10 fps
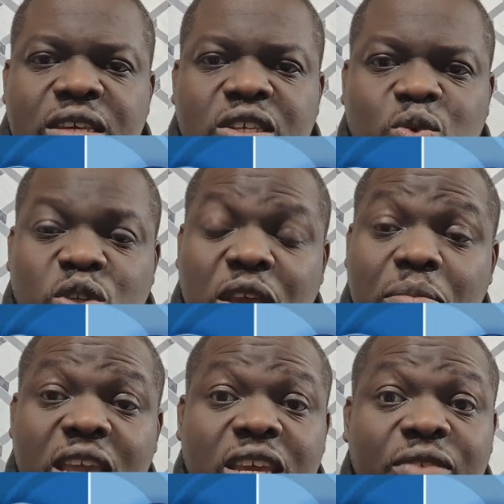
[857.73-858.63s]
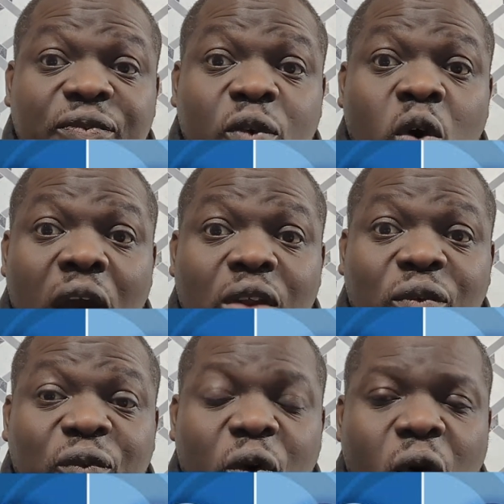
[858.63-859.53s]
So would they make it 4 out
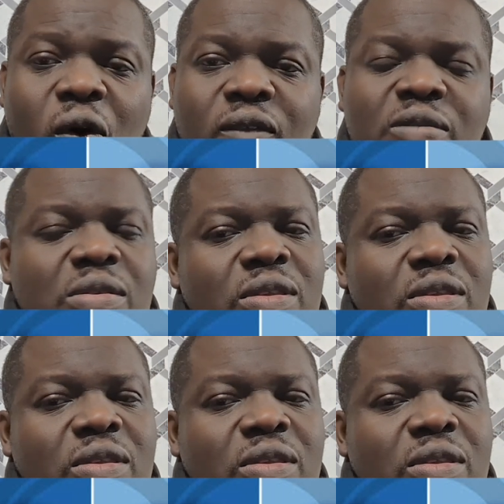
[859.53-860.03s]
of 4?